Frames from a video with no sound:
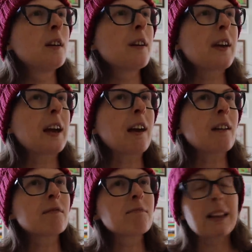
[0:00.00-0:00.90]

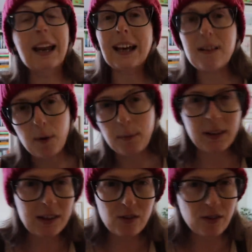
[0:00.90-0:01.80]
thing to the last book, but
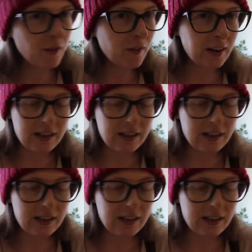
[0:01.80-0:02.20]
this is just for a very